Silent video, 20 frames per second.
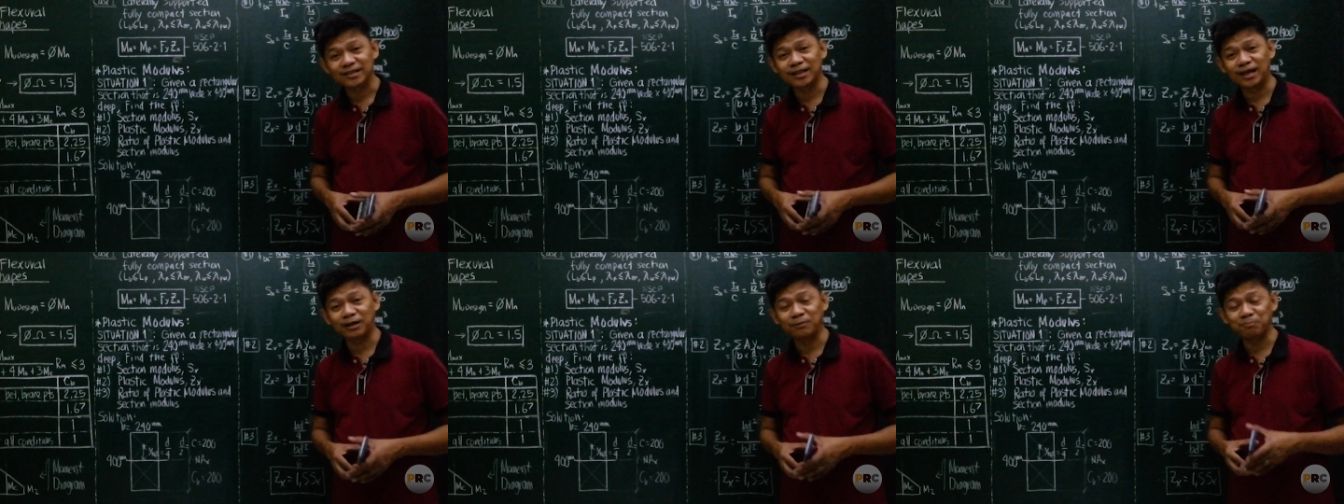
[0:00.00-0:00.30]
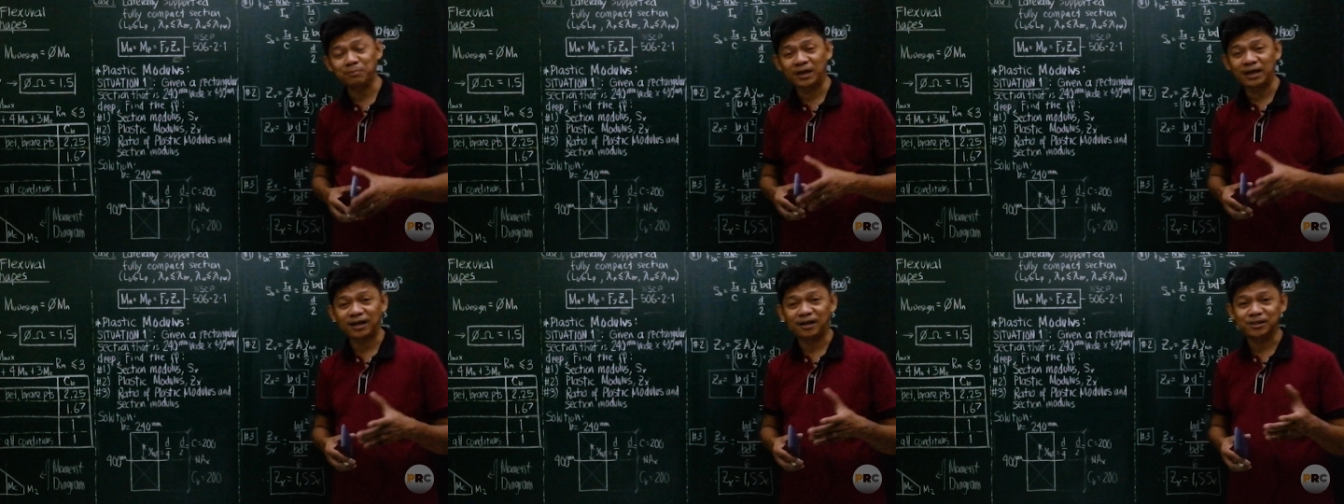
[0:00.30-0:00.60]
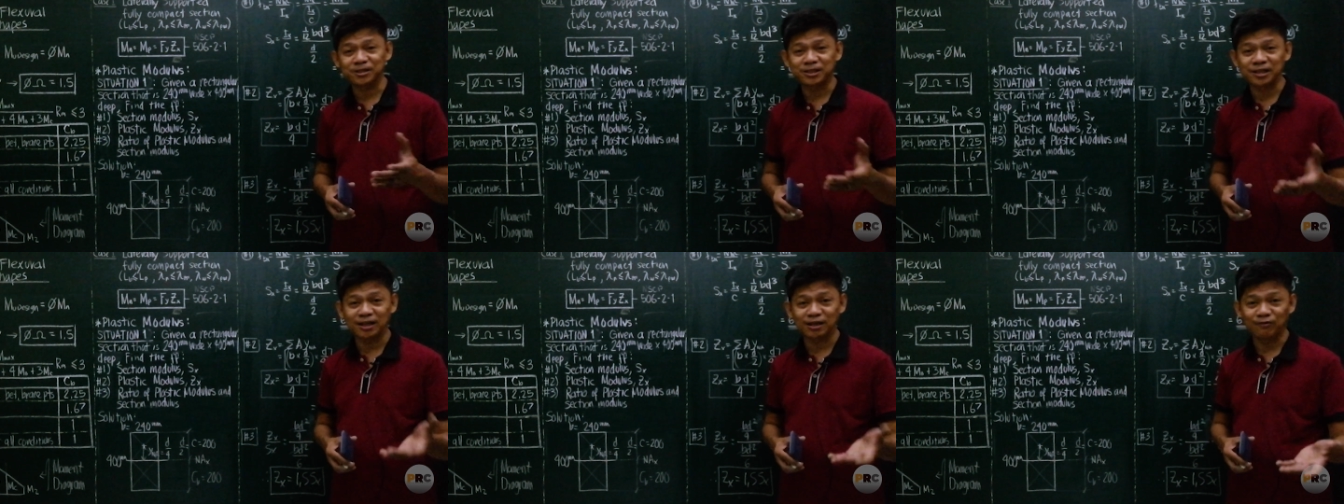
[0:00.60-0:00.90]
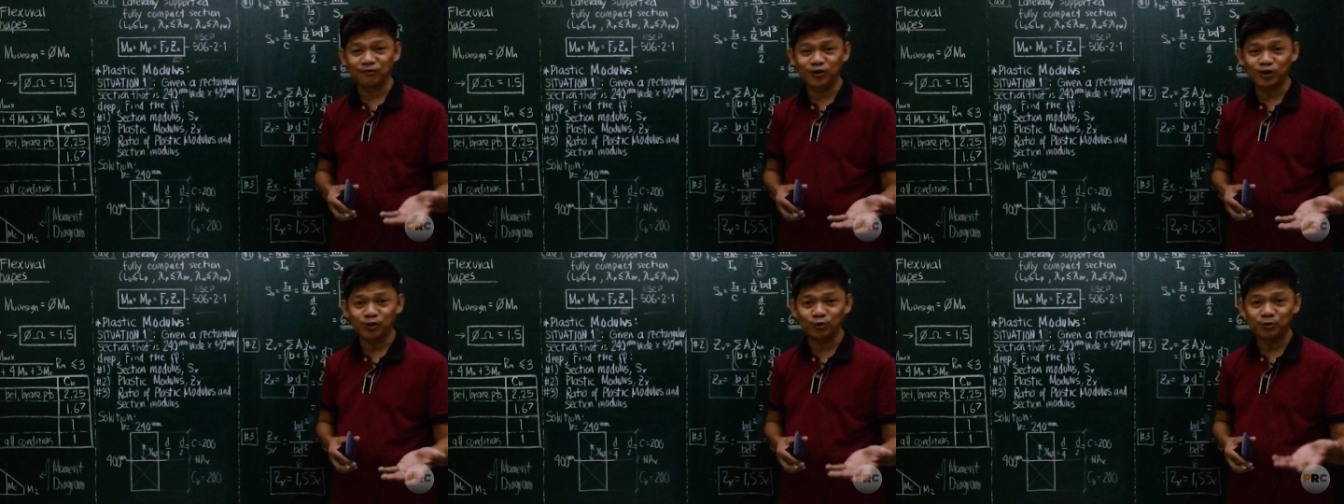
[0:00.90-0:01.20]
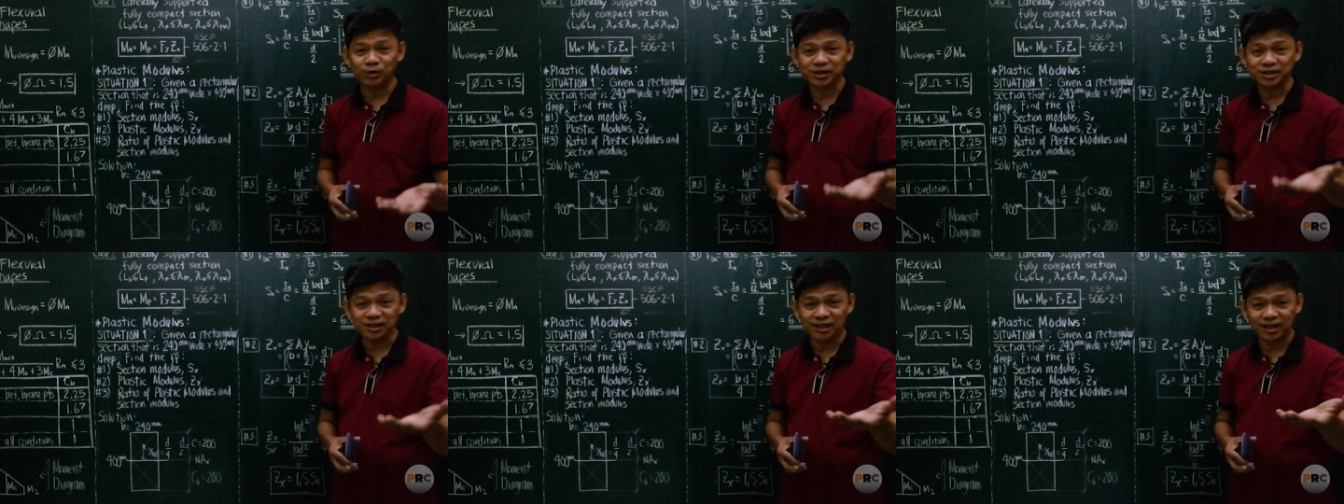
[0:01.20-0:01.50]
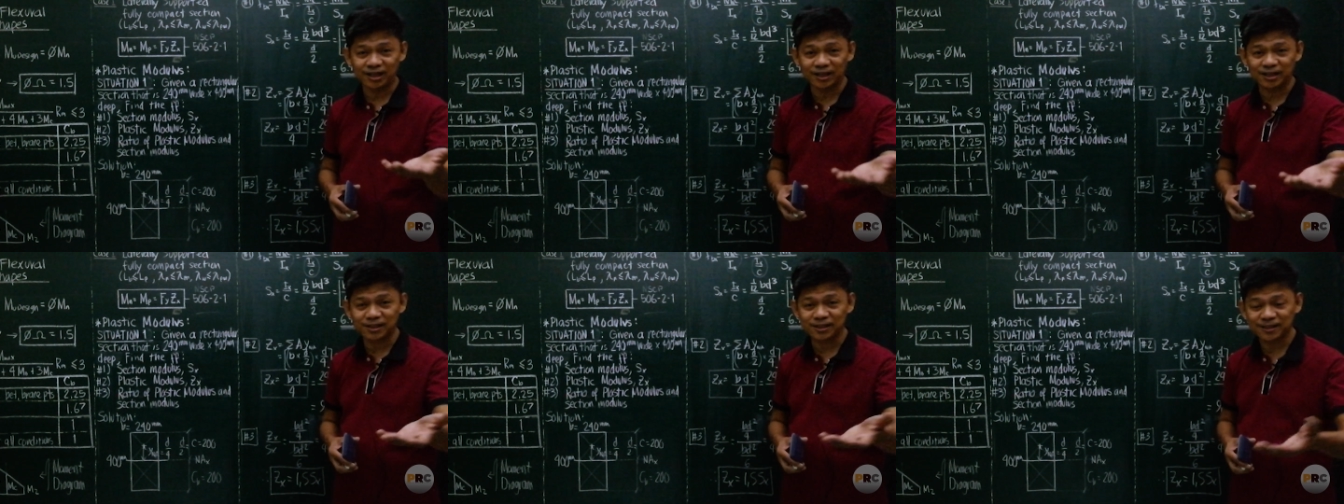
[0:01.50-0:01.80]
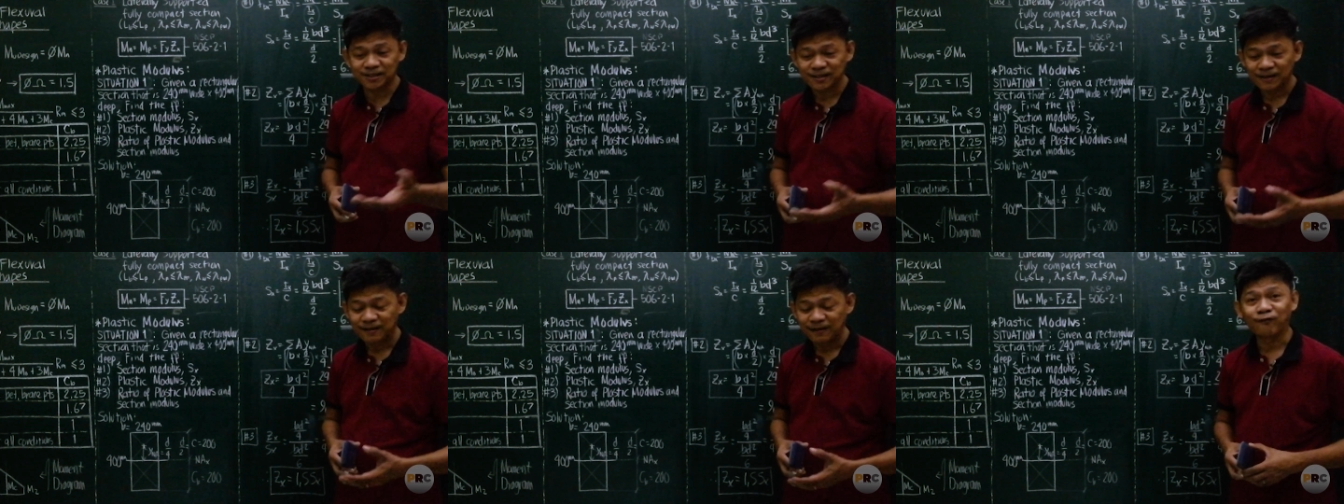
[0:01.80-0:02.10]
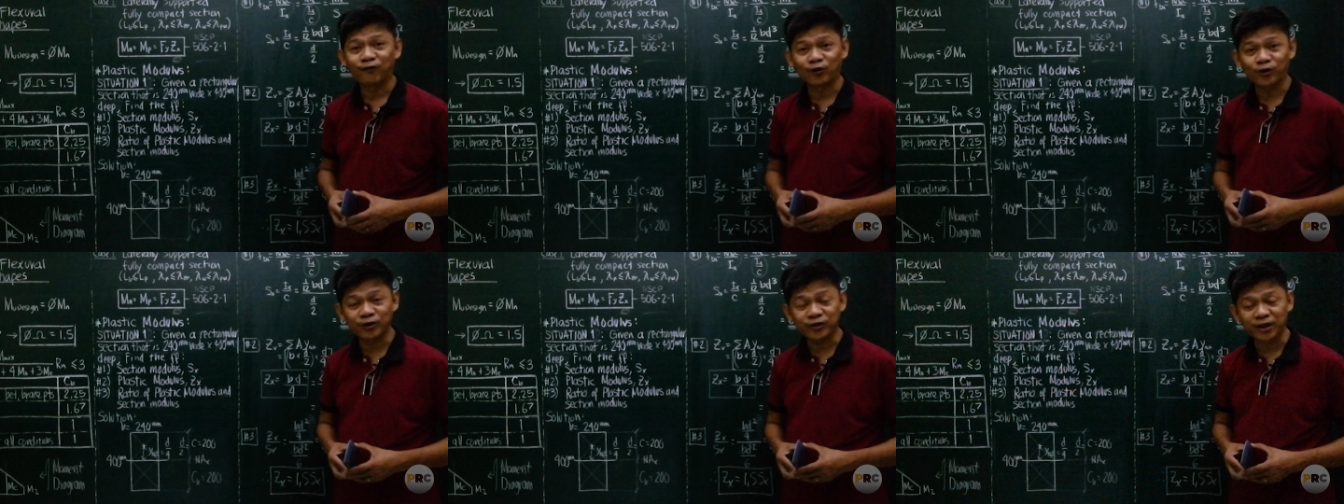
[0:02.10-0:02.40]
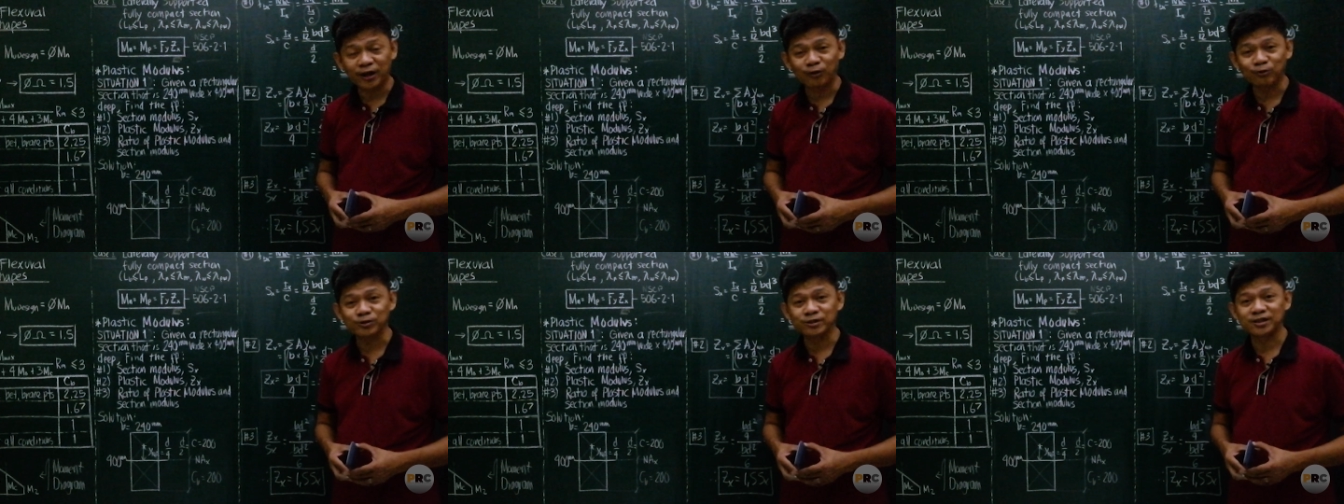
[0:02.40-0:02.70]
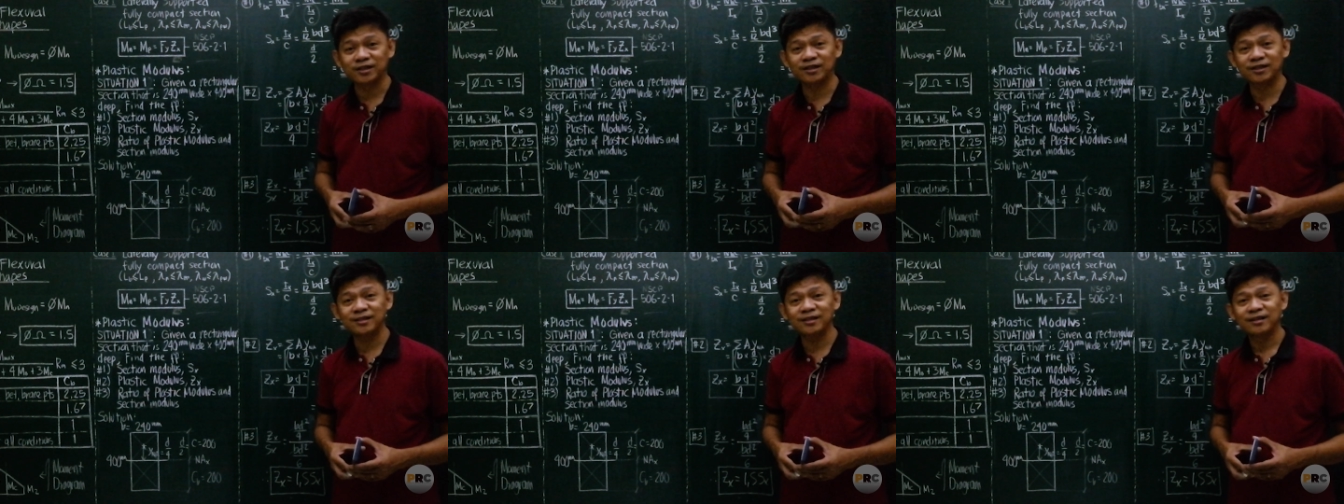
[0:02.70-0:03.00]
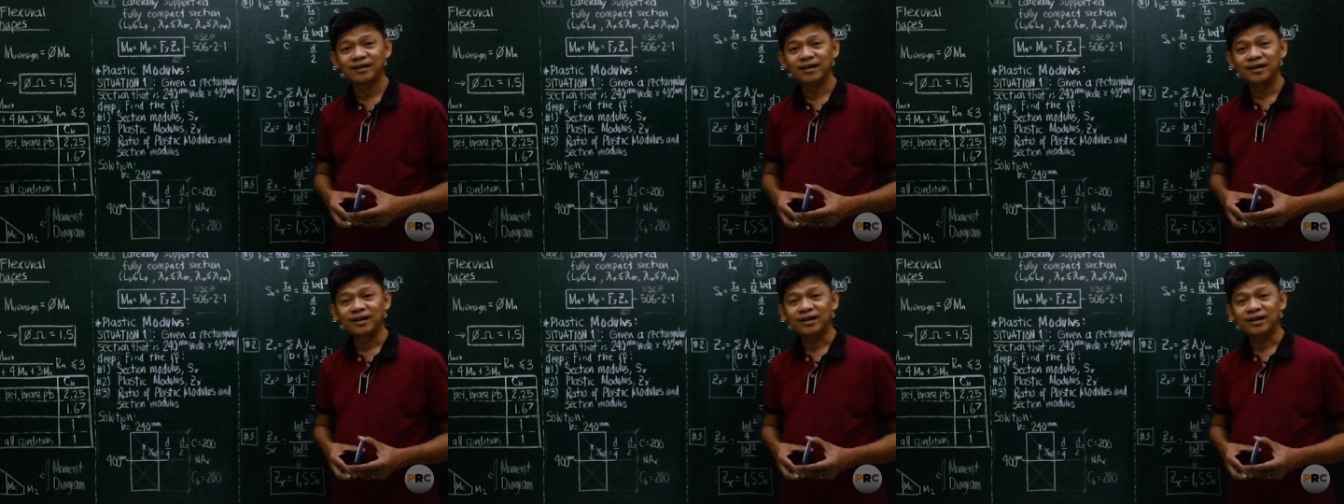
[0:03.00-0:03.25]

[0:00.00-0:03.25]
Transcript: non-P R C reviewers is four thousand,